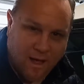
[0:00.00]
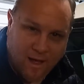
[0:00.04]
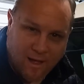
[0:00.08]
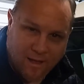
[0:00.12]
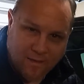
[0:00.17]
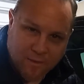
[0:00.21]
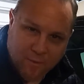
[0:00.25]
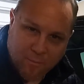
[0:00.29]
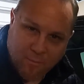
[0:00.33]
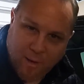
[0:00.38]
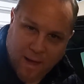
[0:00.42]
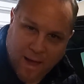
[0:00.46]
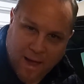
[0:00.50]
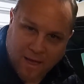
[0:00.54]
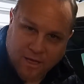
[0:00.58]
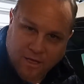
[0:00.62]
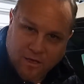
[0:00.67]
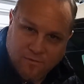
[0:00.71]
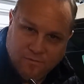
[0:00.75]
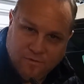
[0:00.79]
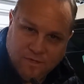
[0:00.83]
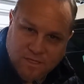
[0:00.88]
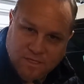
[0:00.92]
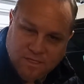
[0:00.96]
On the
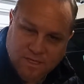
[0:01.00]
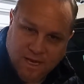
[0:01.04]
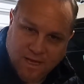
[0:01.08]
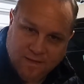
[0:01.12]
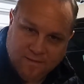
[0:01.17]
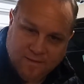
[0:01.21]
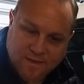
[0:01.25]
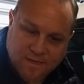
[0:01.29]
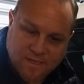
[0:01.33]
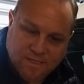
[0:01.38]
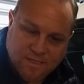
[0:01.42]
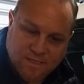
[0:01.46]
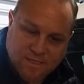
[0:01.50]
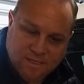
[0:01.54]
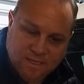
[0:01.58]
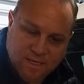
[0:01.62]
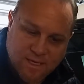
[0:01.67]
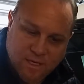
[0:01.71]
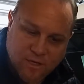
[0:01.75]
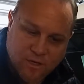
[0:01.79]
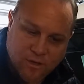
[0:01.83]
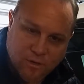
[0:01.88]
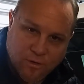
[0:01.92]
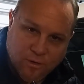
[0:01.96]
back, you've just got this
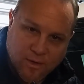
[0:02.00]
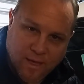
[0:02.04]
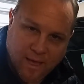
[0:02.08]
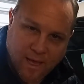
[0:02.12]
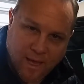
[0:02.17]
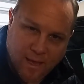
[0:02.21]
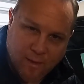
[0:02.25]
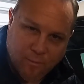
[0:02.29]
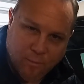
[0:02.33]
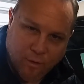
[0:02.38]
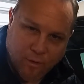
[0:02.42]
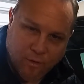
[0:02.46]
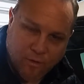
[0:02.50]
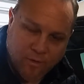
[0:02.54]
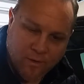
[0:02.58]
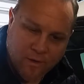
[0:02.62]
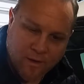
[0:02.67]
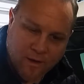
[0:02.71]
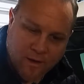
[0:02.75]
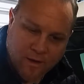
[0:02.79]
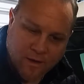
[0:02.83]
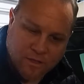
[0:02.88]
single cable.